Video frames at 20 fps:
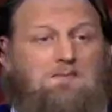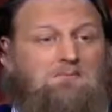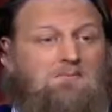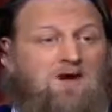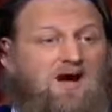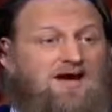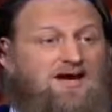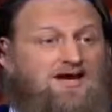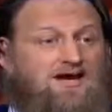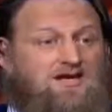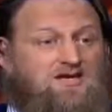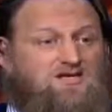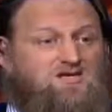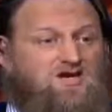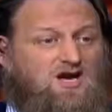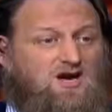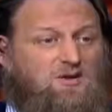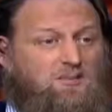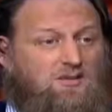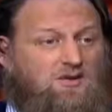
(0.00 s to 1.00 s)
My
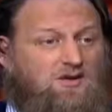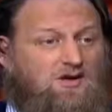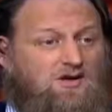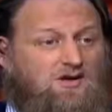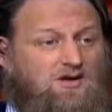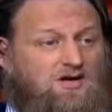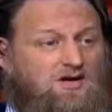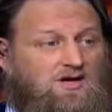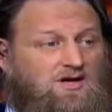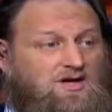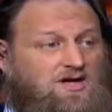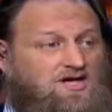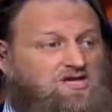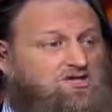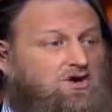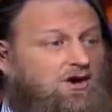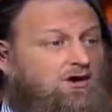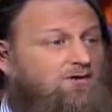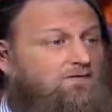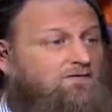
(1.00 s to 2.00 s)
example is
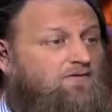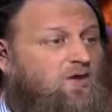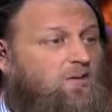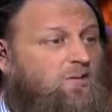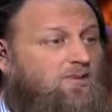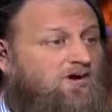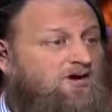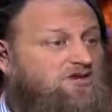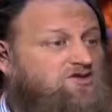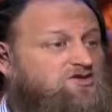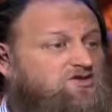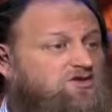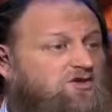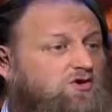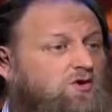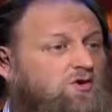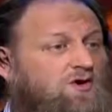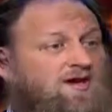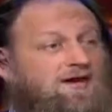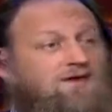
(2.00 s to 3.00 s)
of the person
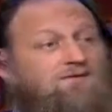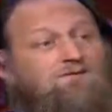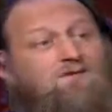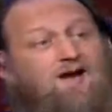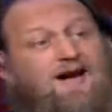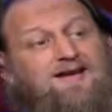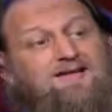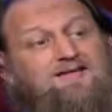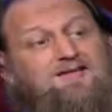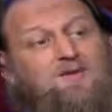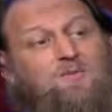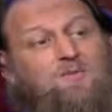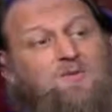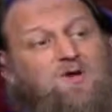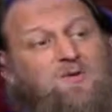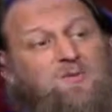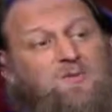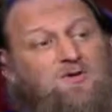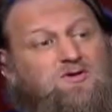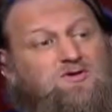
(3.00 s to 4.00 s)
who invited
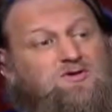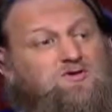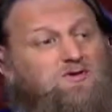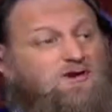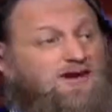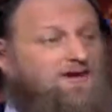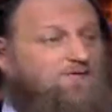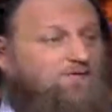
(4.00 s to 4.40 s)
people to a